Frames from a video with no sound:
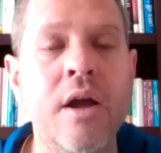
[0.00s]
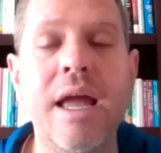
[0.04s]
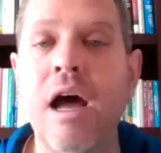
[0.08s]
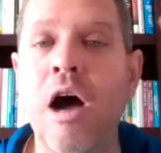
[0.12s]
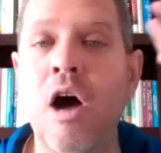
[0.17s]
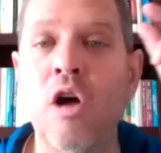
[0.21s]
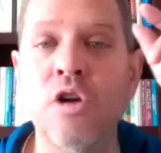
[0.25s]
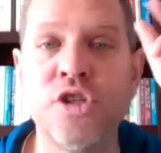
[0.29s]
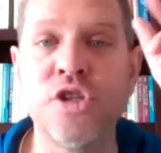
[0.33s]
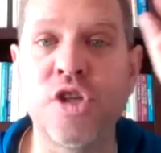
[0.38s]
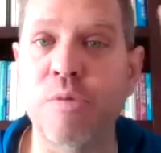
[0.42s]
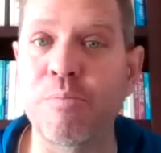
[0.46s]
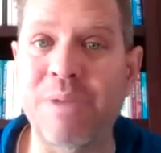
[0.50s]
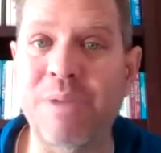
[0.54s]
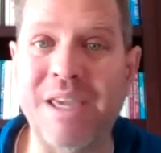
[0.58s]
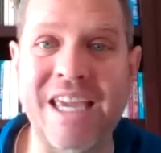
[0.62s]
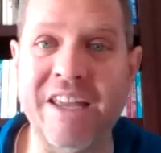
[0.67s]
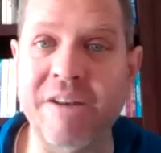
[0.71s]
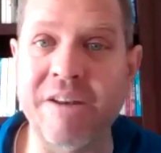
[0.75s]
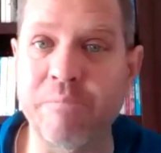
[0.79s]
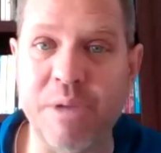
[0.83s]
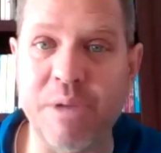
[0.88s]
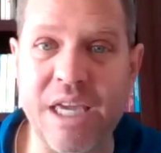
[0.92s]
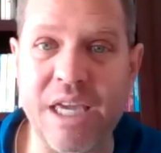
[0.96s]
also
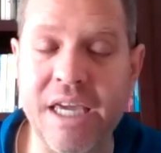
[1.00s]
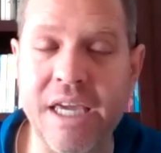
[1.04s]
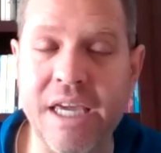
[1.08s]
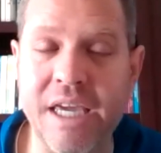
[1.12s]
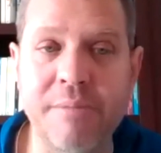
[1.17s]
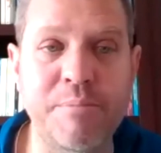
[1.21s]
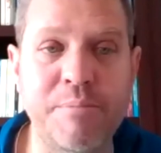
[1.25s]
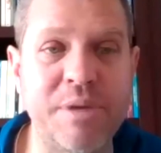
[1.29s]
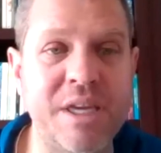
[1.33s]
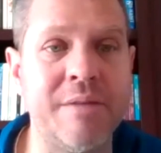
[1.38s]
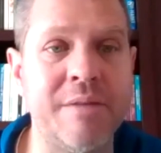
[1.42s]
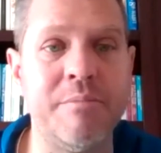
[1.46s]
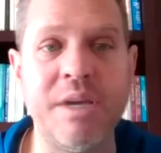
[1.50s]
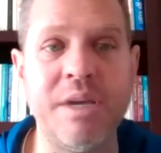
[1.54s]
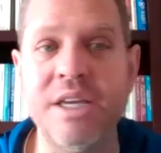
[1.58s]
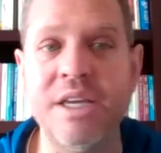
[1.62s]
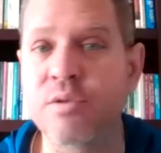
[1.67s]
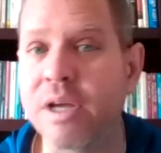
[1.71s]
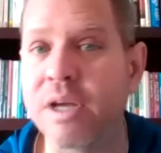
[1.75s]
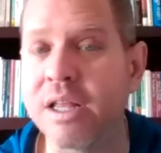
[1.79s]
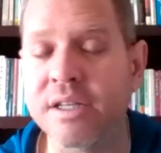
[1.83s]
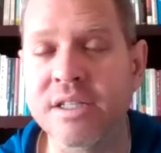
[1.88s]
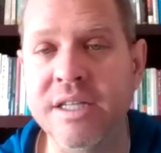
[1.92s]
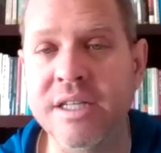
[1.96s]
b and b b and b
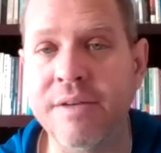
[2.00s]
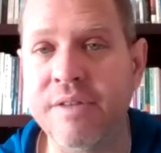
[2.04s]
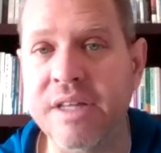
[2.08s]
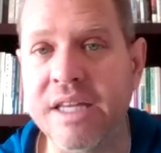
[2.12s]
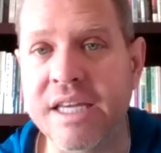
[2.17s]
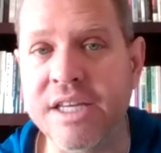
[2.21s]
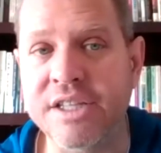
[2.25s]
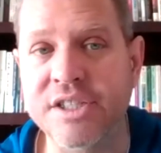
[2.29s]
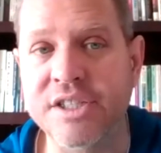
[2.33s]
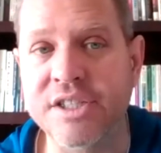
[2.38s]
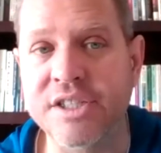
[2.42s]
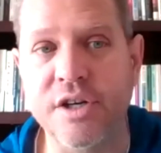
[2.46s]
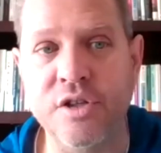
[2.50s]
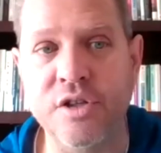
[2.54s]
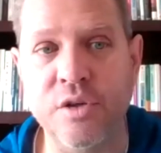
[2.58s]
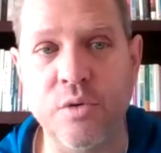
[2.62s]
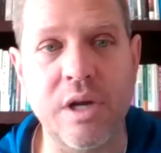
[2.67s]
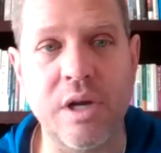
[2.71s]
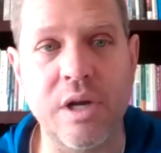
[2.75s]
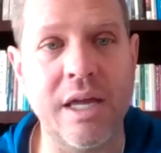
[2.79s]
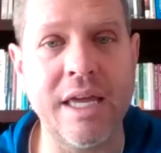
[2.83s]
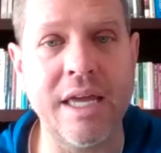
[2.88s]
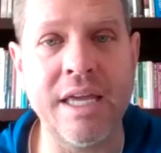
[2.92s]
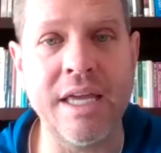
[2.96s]
is relatively easier
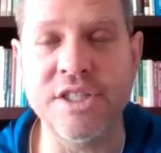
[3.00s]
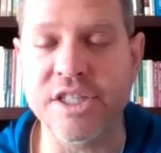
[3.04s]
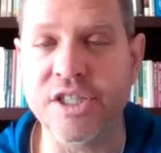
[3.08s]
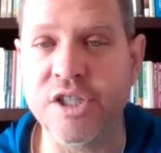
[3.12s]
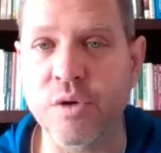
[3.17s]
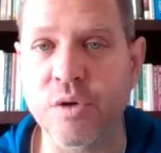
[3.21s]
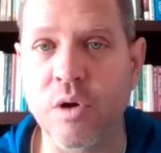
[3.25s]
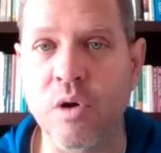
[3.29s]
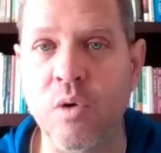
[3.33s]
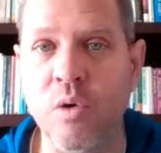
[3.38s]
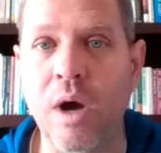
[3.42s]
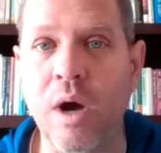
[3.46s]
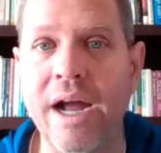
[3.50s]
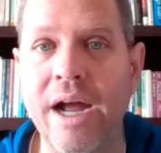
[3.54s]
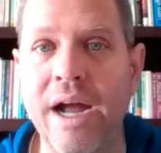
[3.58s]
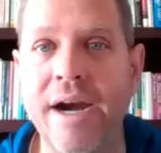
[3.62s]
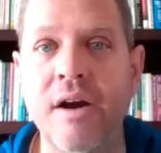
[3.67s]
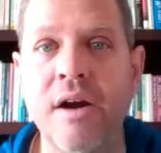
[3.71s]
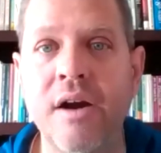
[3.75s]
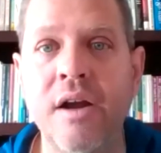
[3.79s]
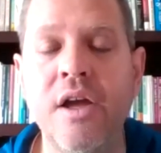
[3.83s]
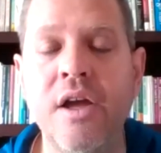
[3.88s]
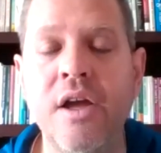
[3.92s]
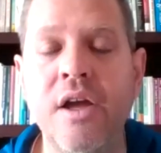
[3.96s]
to uh, easy to
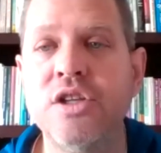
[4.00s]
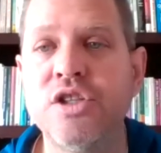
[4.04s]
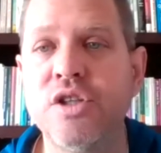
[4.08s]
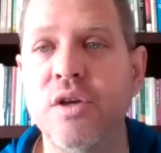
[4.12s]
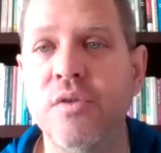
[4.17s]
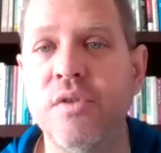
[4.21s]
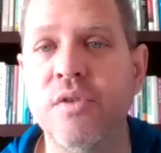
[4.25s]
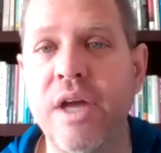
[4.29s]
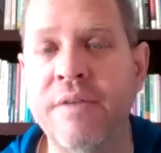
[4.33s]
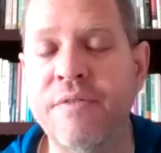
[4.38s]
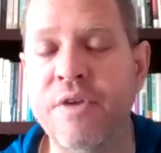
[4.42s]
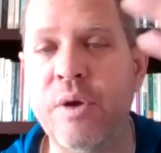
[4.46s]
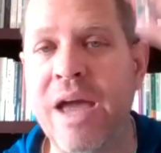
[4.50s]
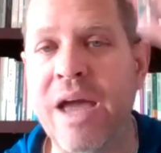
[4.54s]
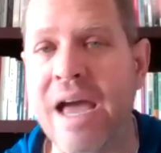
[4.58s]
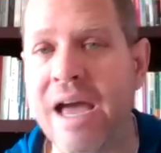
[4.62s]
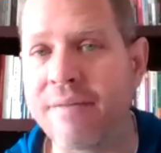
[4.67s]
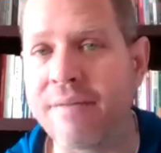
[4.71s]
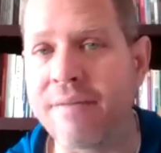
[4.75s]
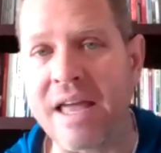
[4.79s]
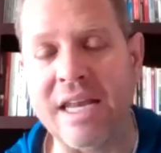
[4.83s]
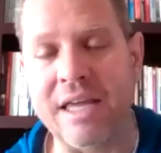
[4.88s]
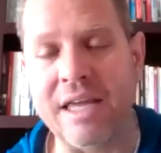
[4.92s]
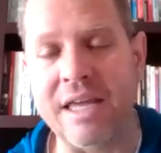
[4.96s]
acquire so if you
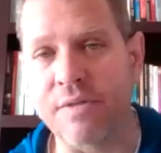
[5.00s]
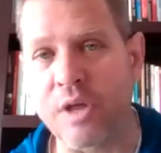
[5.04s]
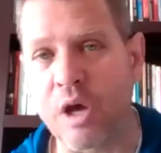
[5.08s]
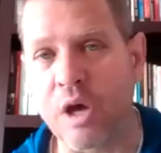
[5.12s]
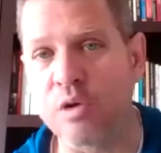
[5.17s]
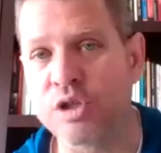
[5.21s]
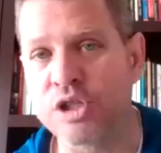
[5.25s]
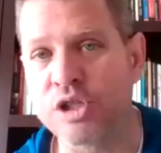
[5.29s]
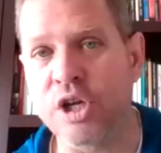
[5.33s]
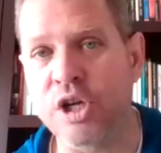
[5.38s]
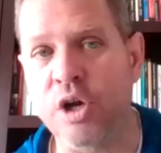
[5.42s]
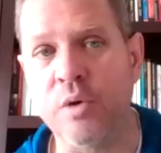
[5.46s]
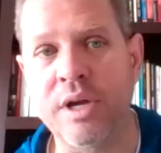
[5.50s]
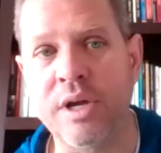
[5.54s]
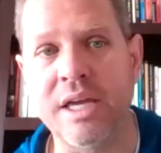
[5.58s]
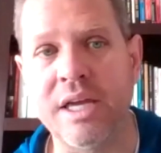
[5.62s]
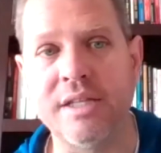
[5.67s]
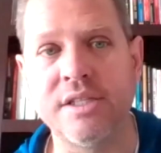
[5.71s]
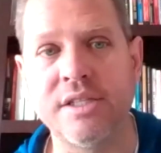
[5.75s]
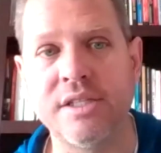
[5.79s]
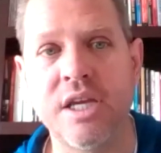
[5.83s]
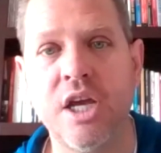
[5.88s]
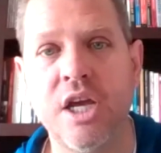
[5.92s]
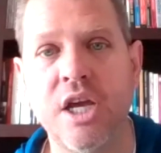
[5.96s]
have any of those
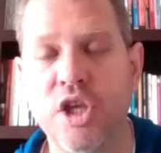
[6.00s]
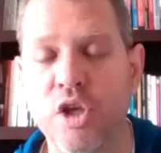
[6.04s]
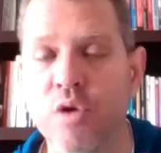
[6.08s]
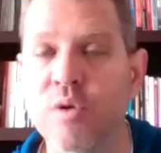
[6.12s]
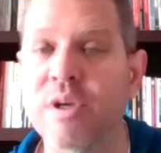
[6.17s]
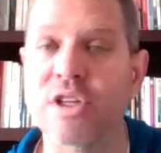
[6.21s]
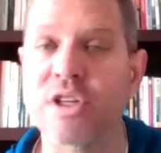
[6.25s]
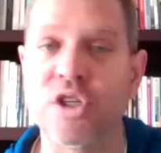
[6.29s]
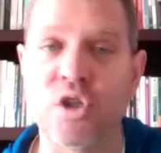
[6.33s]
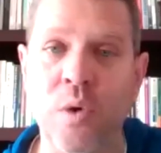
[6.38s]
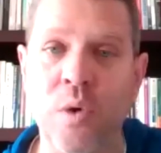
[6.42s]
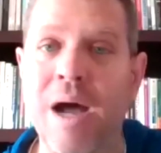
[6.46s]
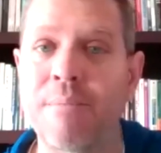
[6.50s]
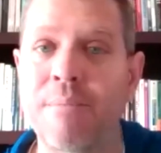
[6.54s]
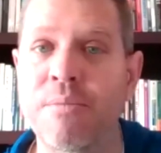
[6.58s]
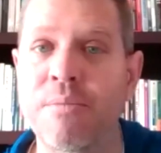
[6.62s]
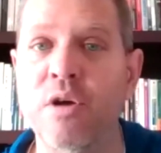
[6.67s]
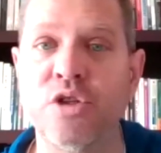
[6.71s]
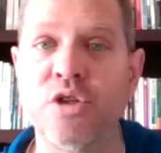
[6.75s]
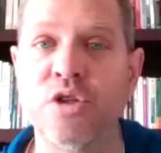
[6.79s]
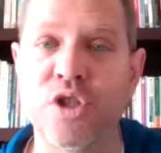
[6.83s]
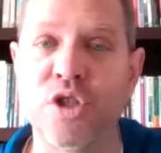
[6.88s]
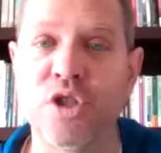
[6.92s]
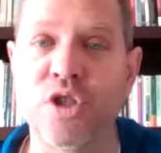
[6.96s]
tokens you can swap
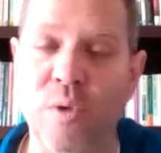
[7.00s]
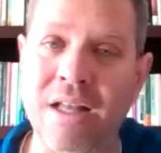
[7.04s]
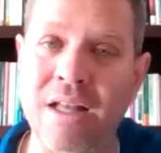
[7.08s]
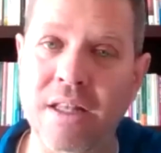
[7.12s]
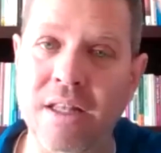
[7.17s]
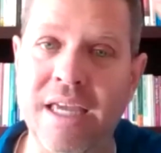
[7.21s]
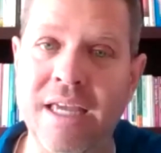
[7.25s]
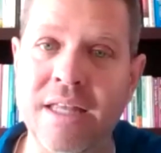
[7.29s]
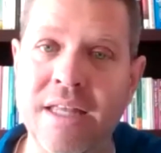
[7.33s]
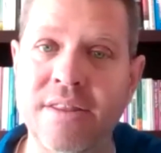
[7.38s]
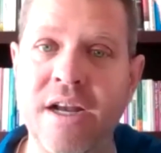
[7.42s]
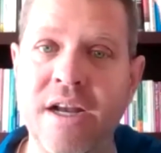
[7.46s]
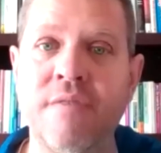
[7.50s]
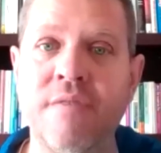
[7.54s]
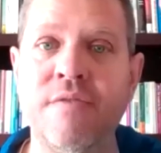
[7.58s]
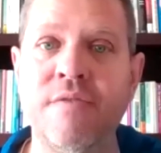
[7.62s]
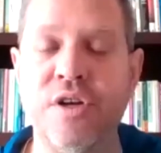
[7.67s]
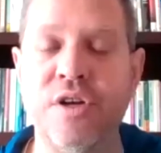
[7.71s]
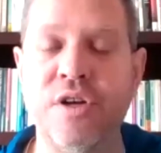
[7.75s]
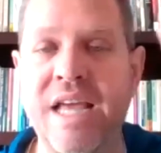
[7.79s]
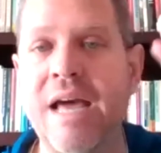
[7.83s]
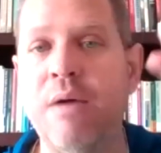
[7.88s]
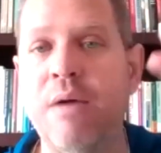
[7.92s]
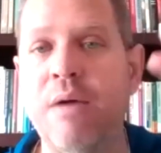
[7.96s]
those directly in there for
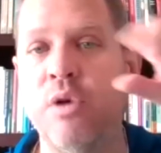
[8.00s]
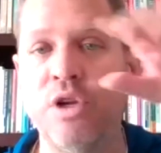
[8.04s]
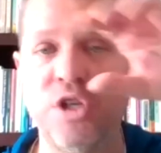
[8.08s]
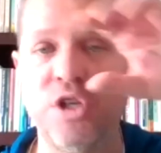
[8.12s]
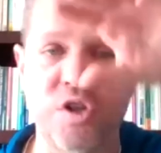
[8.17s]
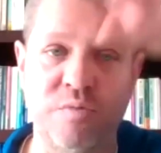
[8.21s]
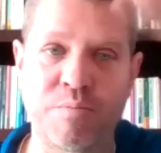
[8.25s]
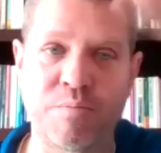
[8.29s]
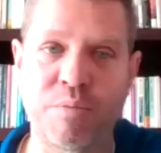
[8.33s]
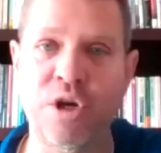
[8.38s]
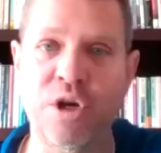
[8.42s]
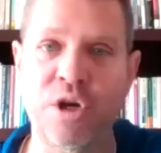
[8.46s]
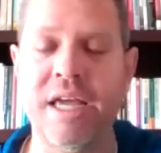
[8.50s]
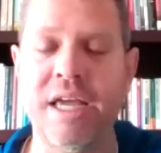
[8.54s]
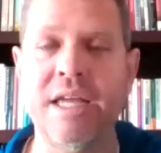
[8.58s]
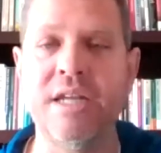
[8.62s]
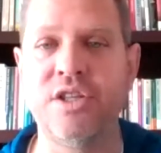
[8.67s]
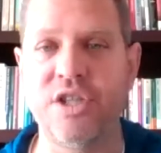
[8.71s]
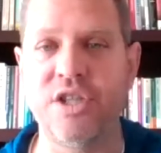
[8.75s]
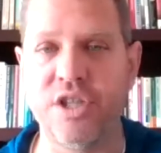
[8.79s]
debt once you put it into